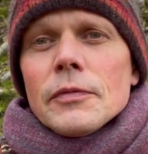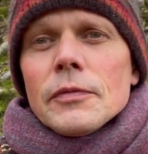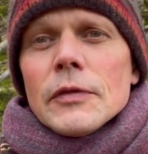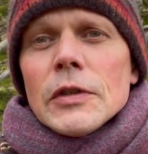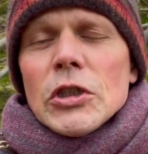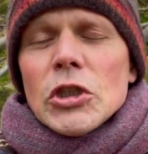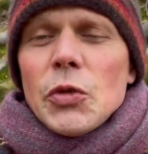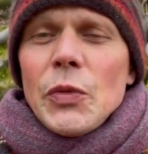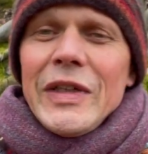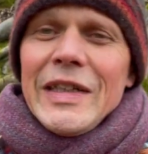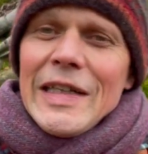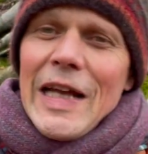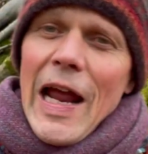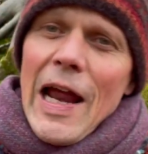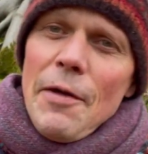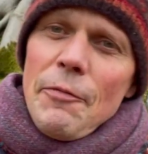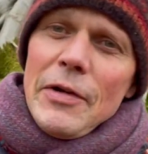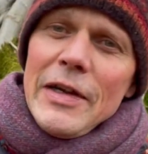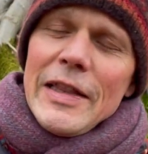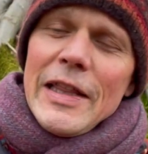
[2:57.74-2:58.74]
So he
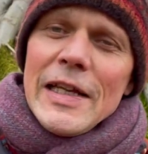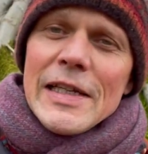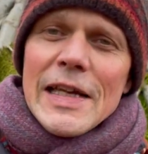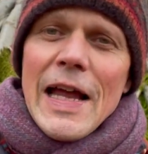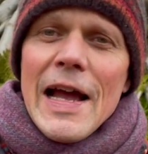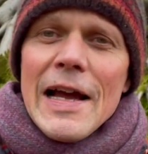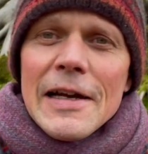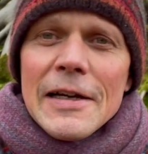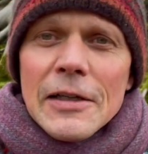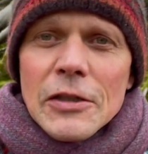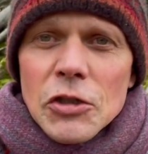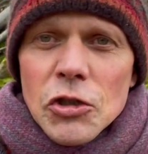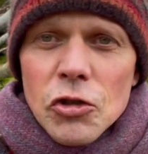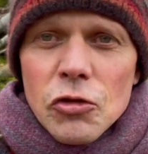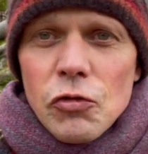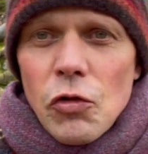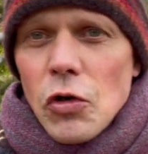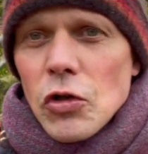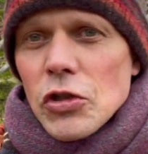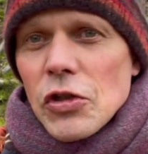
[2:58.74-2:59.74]
carried this axe
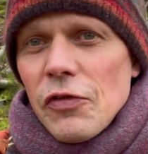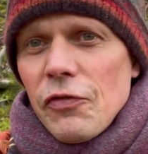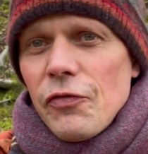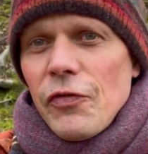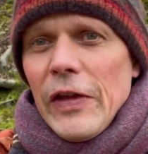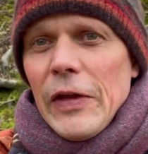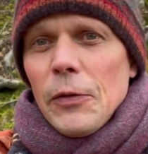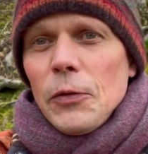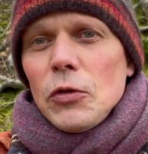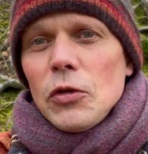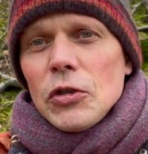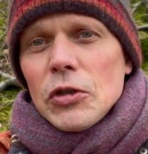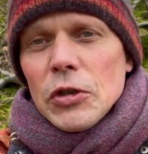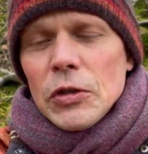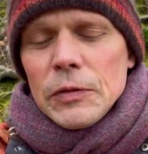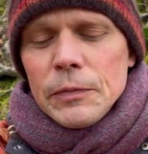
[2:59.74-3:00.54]
across the field.